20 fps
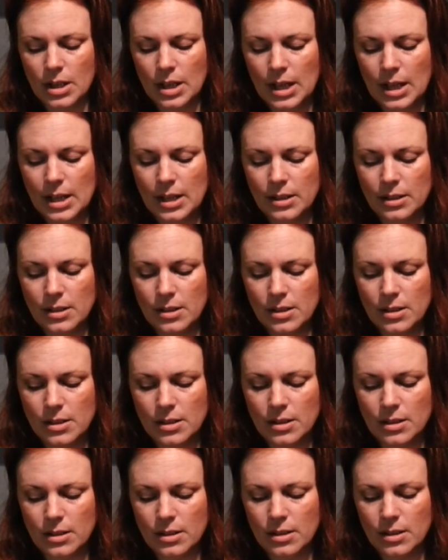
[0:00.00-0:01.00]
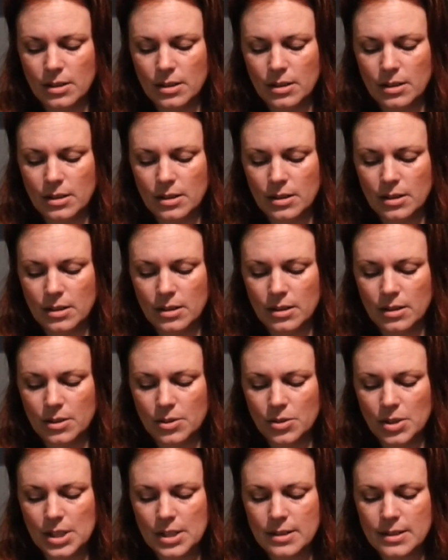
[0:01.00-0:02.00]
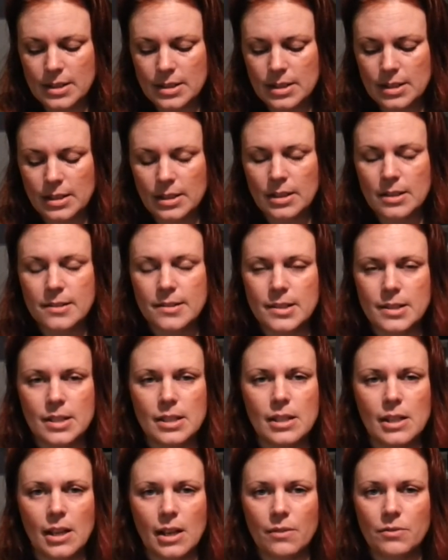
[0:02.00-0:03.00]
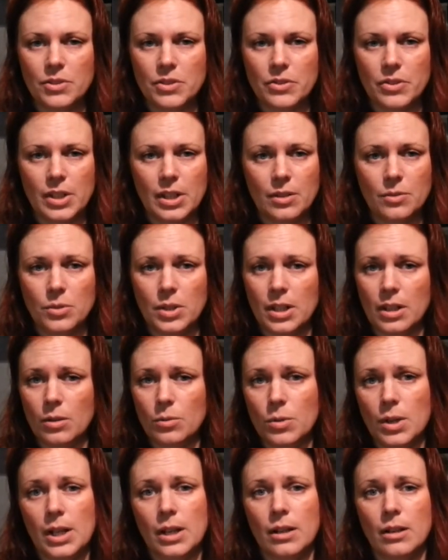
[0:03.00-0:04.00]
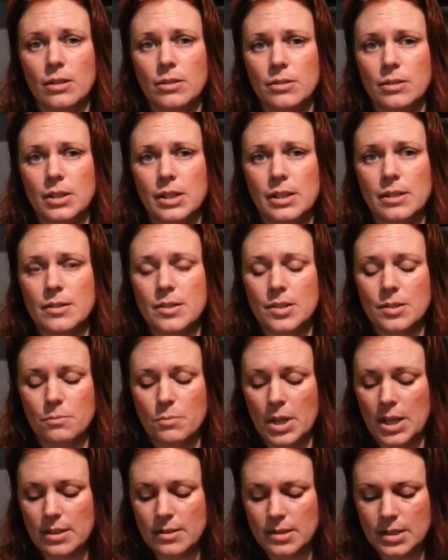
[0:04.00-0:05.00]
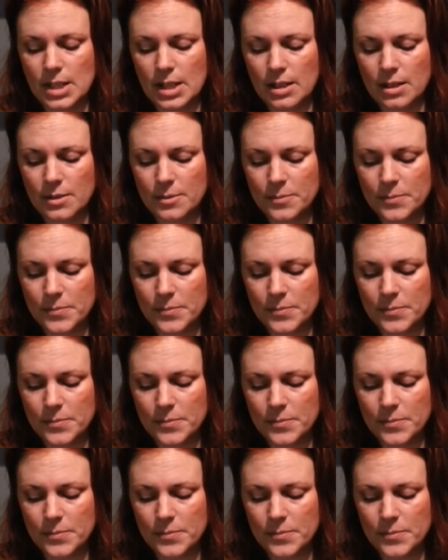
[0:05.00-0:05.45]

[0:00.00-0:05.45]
and you can still see everything really well. It's amazing.